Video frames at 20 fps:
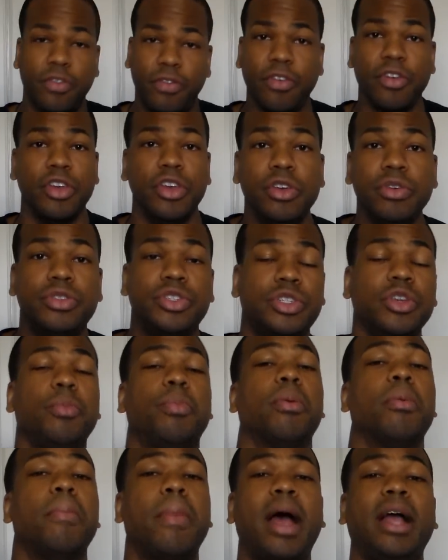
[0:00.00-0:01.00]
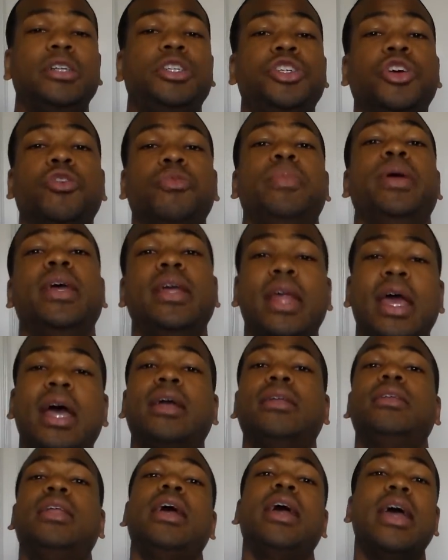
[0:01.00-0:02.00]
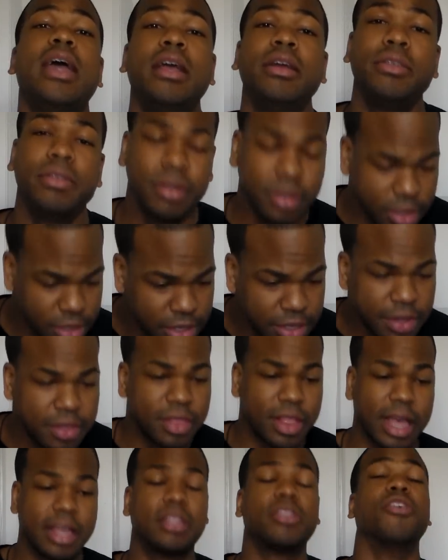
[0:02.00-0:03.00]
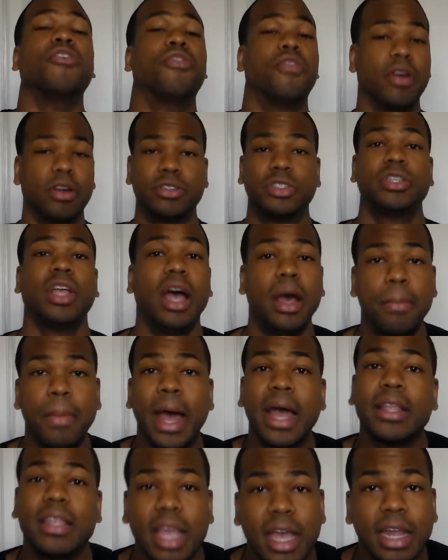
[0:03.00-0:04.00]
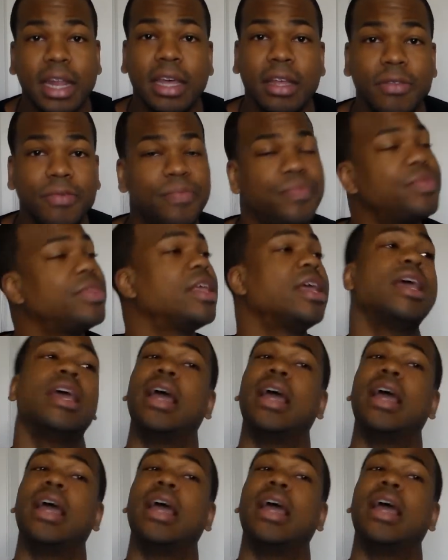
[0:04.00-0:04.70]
For you super macho men out there, like the first time I did it,